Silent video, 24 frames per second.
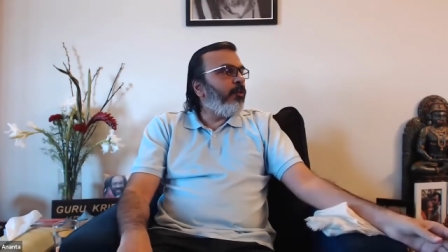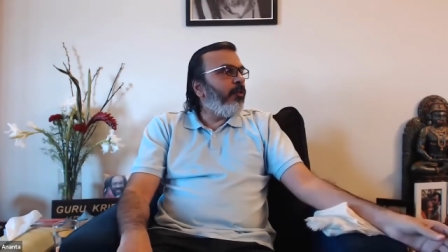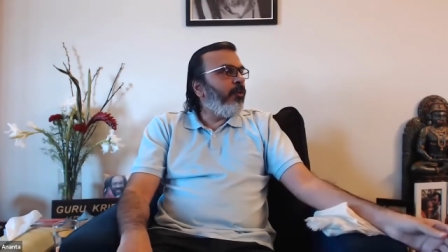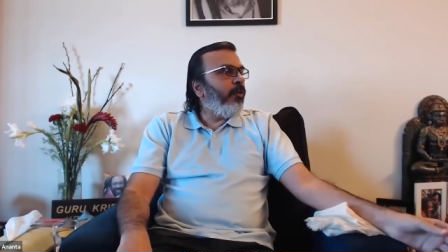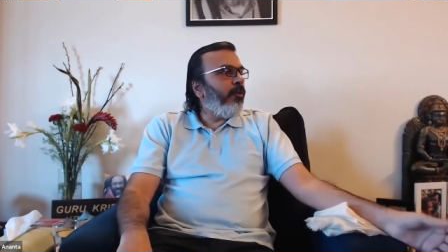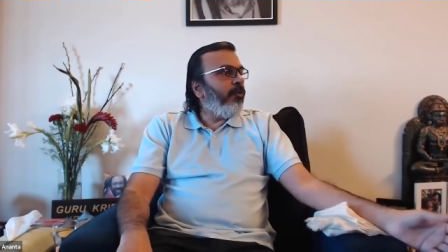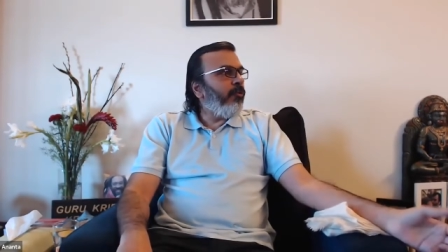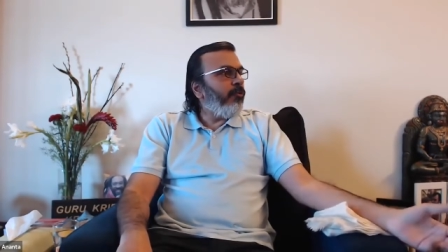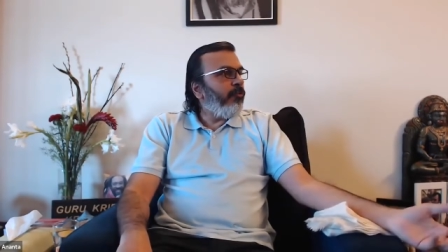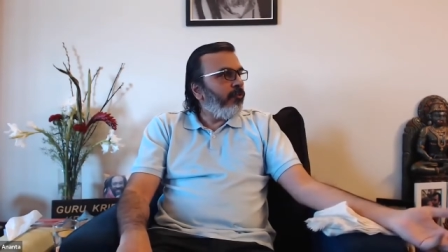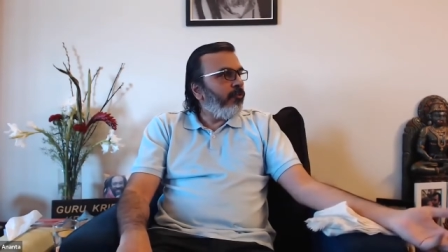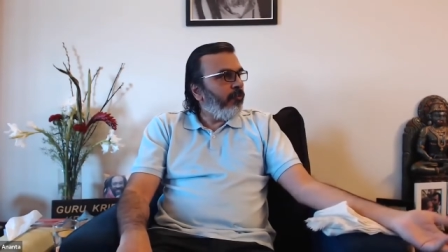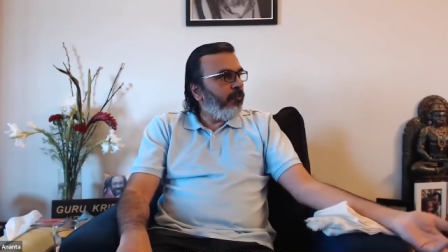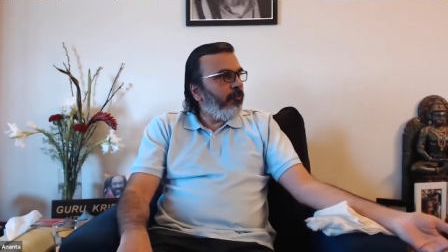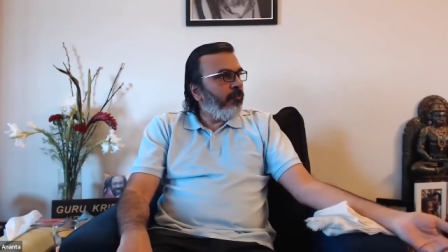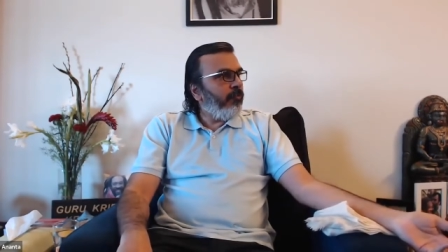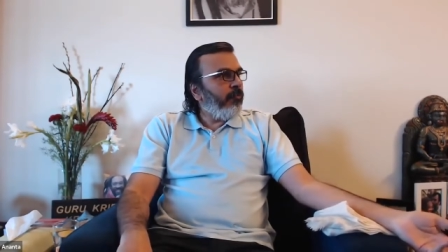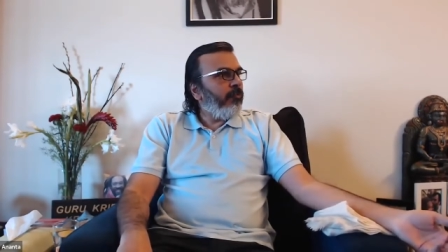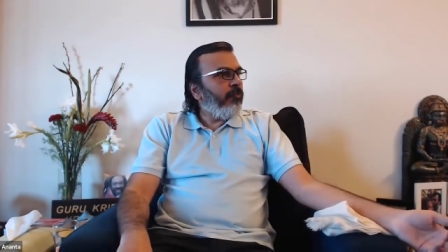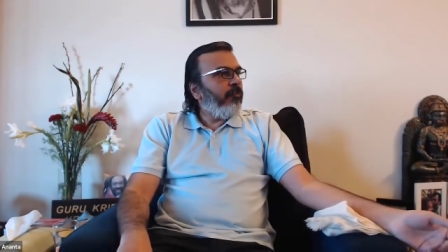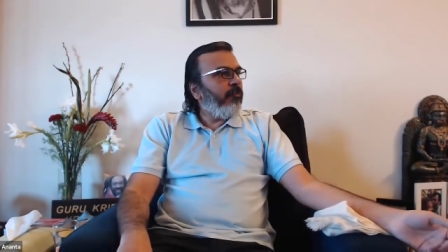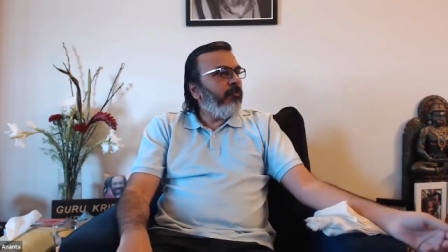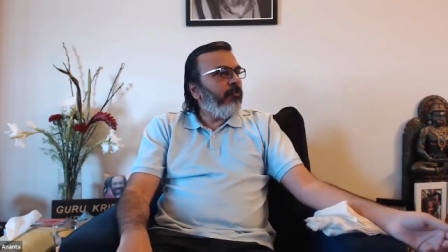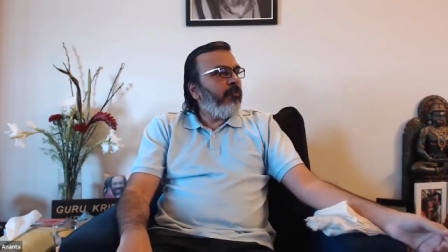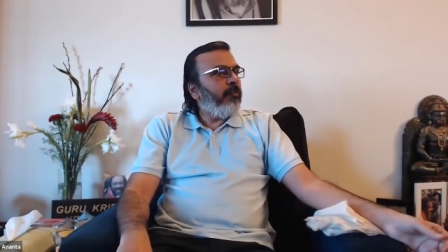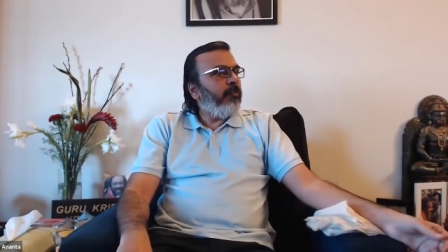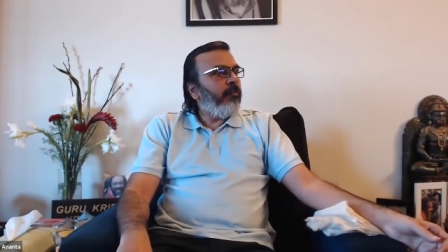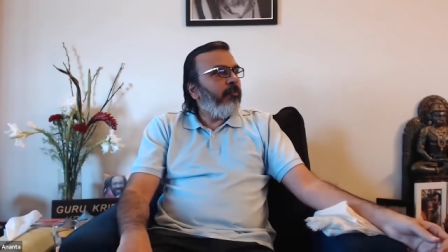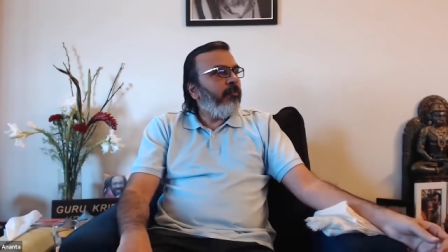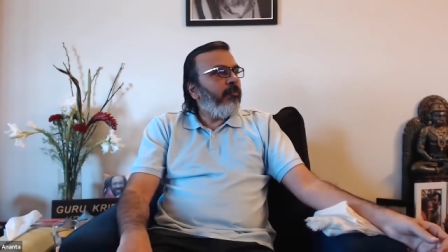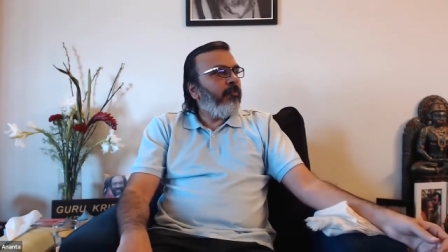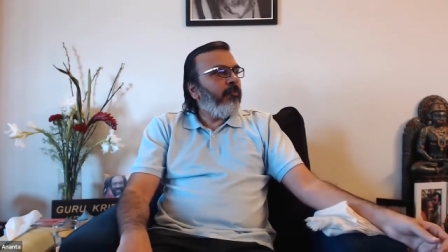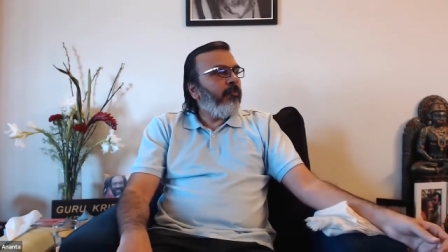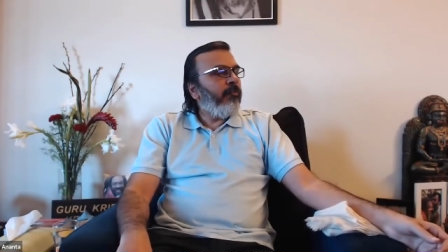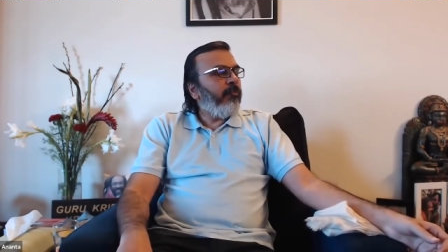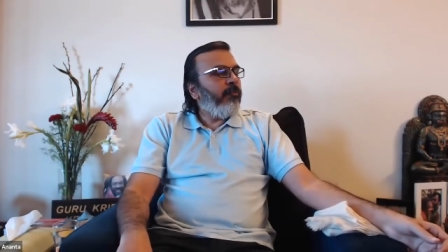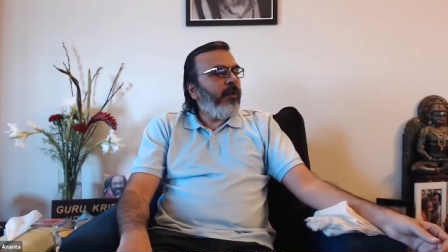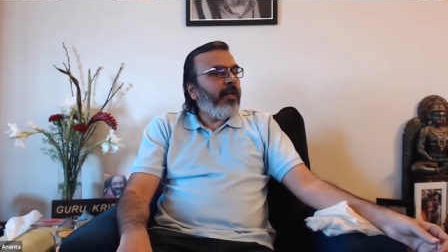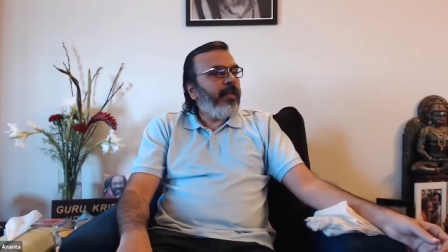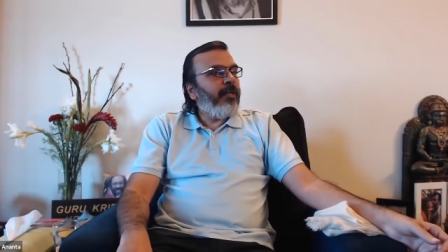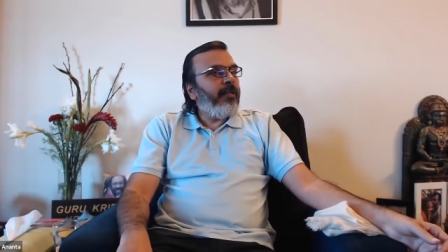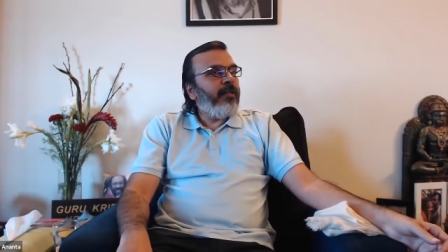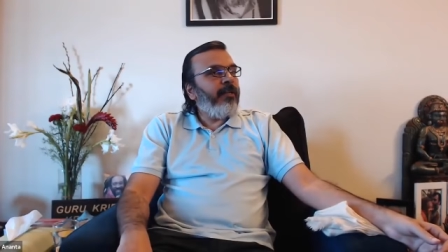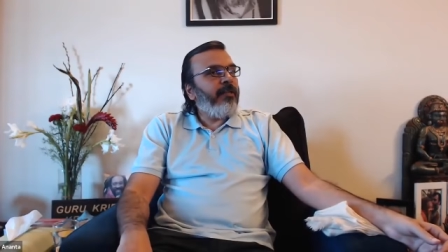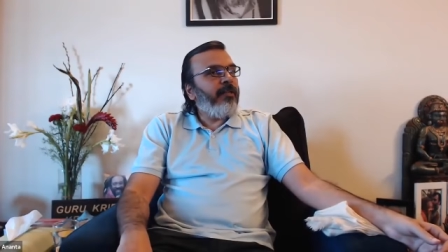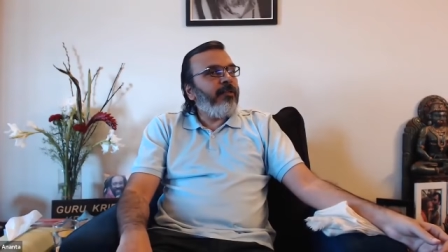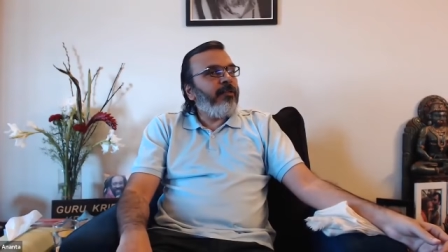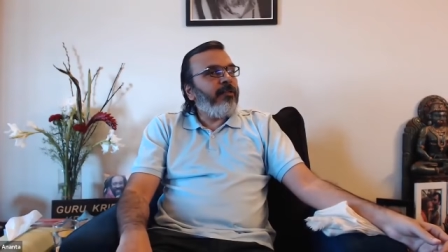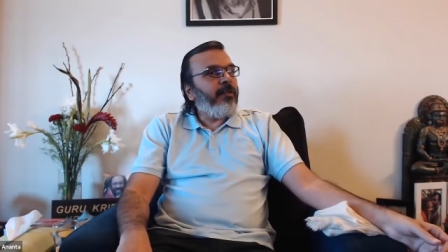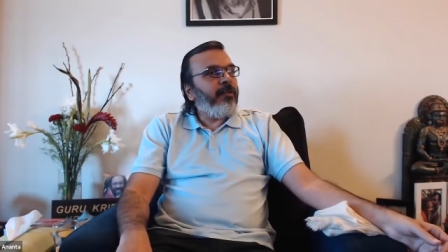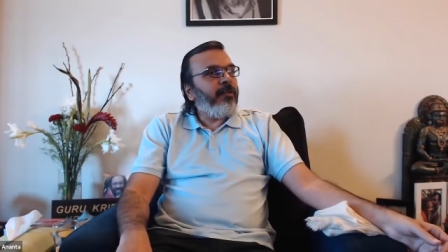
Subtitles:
of backing itself.